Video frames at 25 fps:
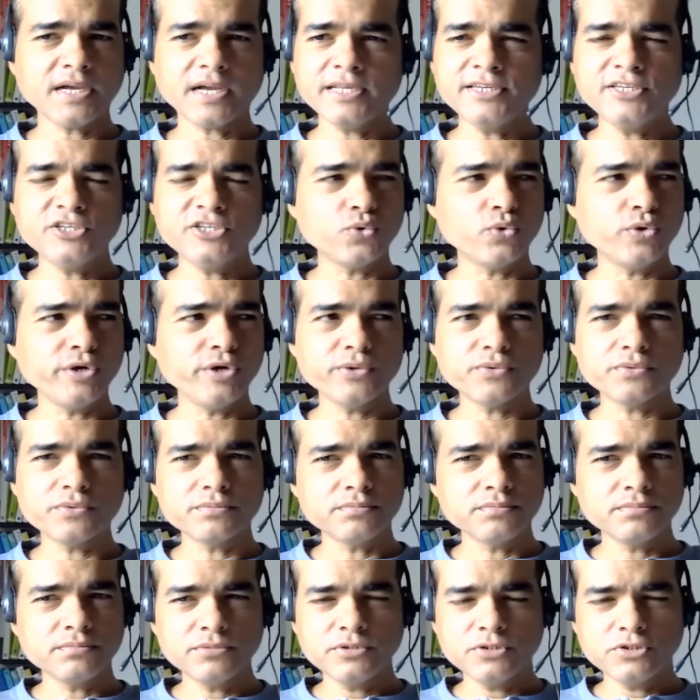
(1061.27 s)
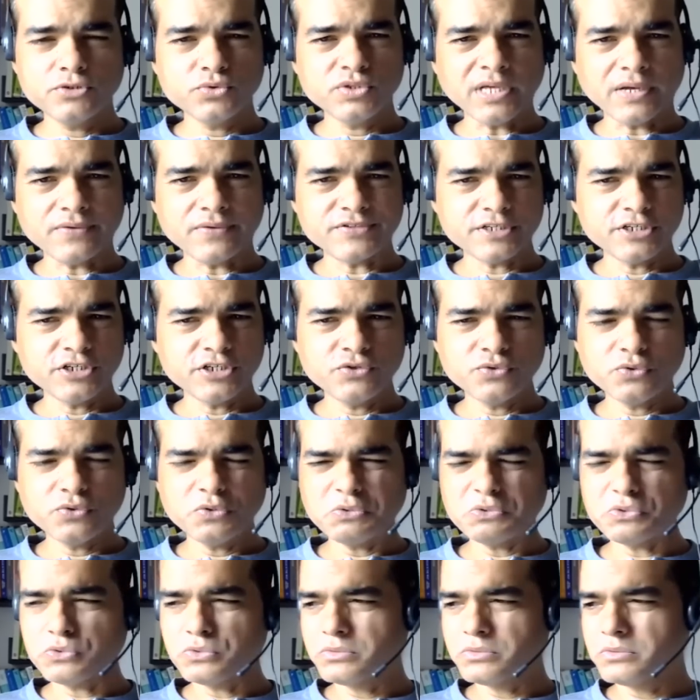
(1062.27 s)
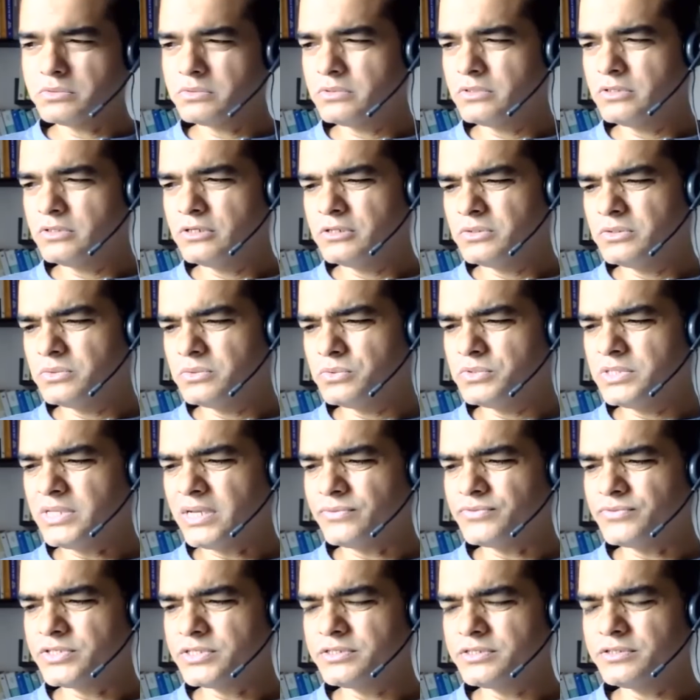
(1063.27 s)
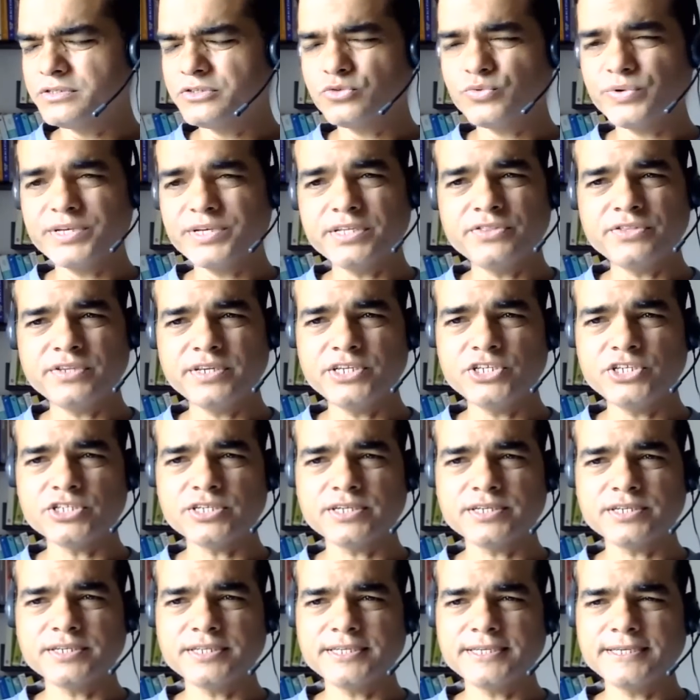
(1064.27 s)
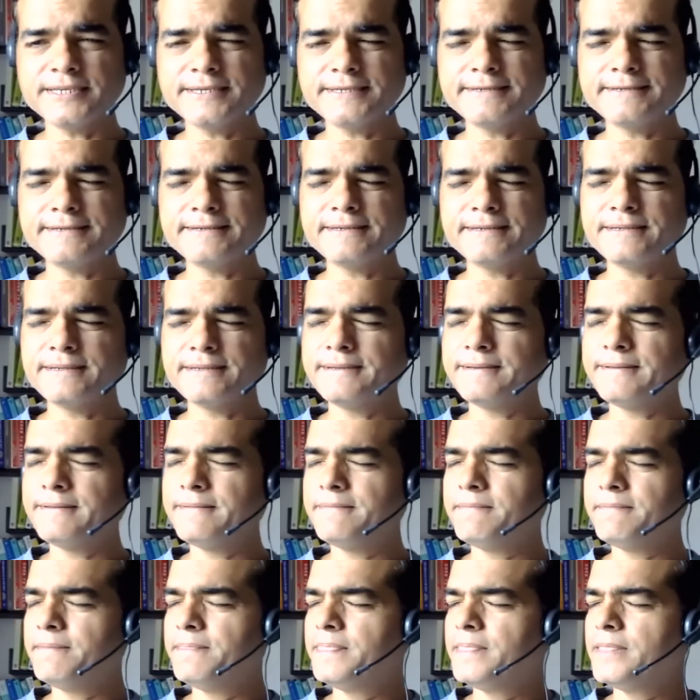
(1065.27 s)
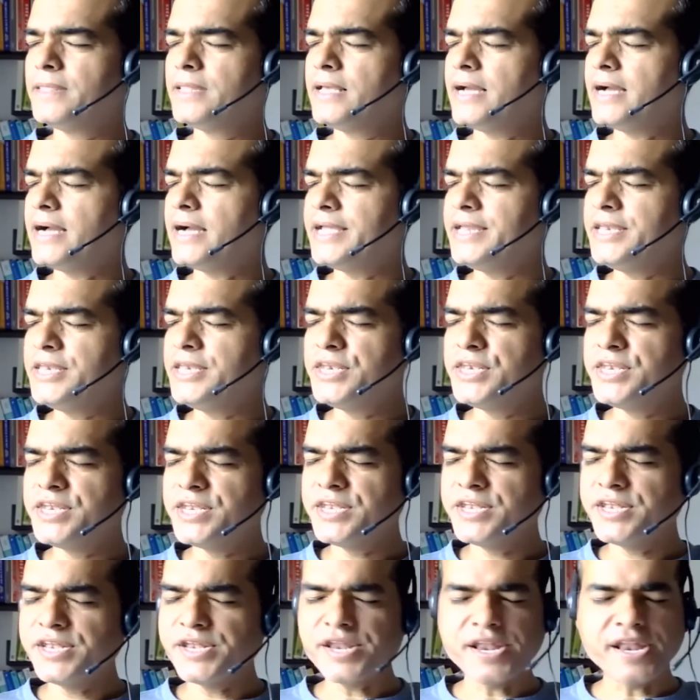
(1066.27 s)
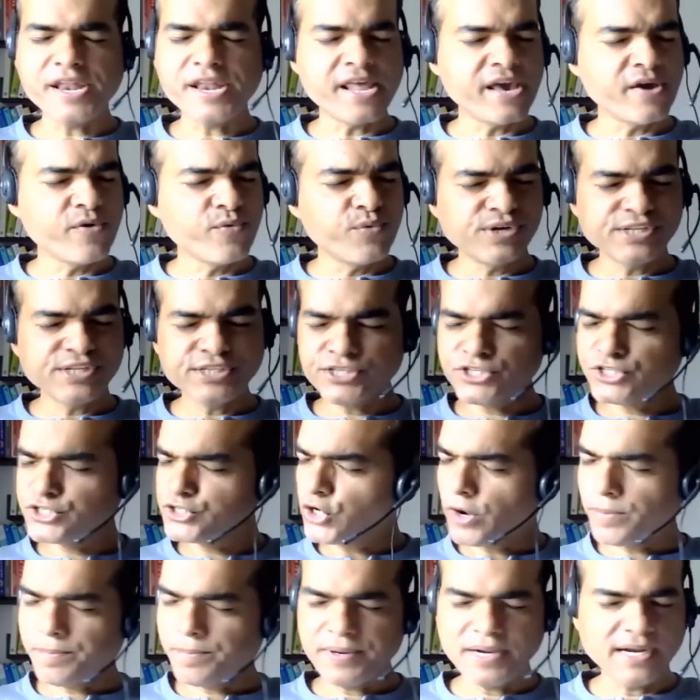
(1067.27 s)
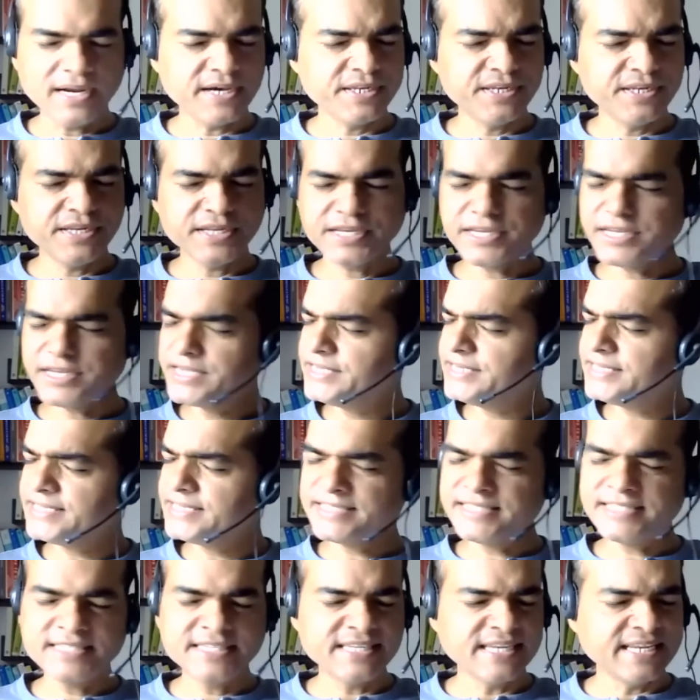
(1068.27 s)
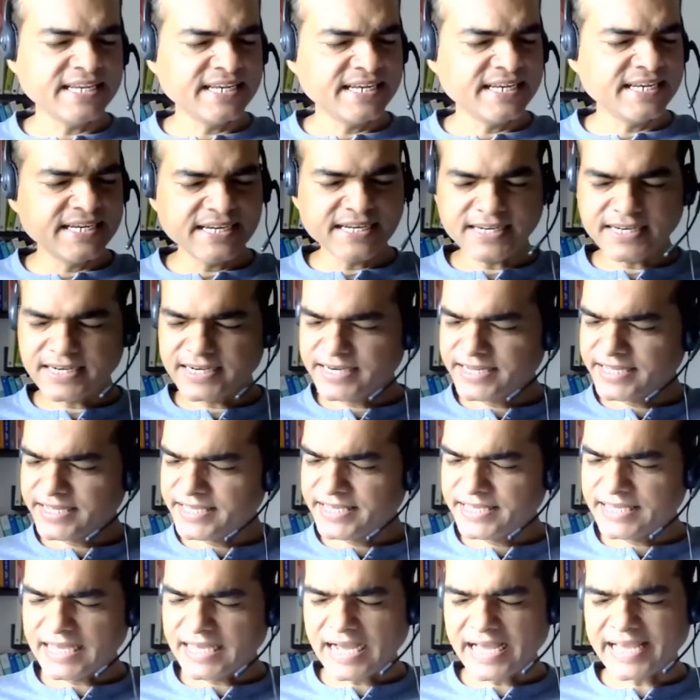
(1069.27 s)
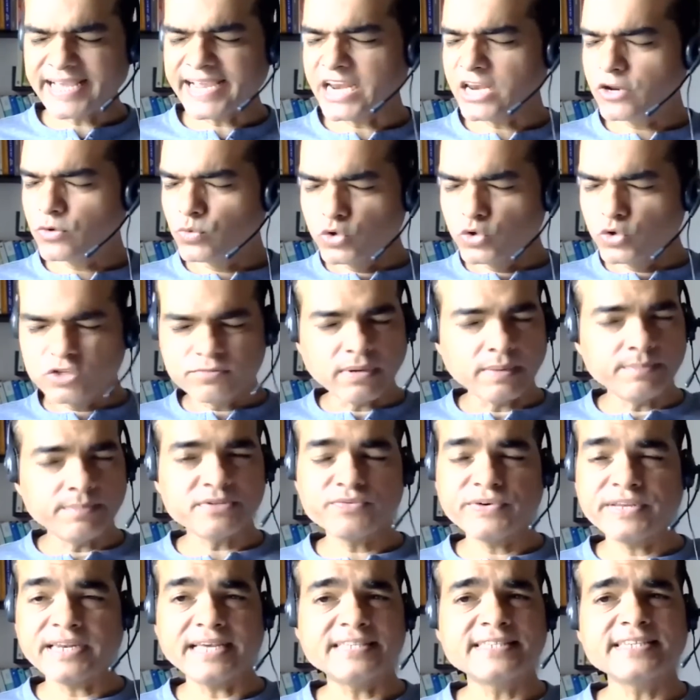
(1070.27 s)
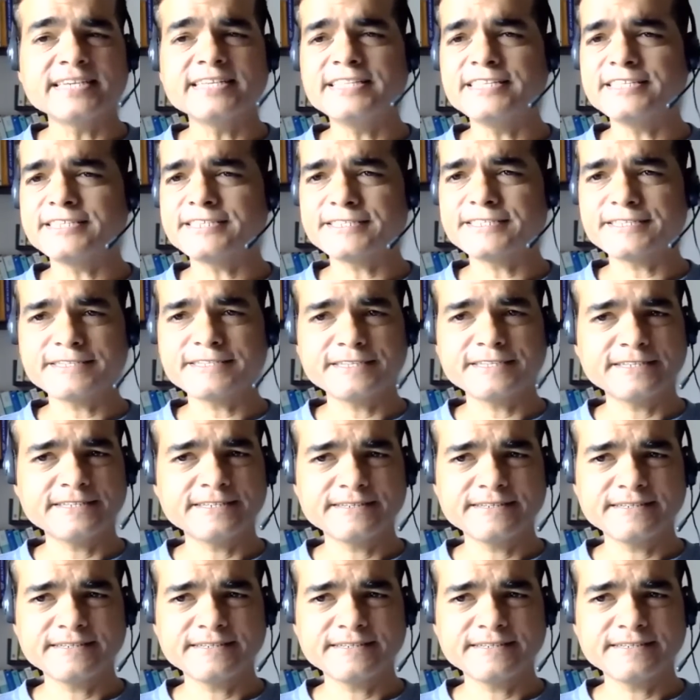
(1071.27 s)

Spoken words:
I told you, 2002 to 2023 journey, I never stopped learning a single day. I get goosebumps when I say this.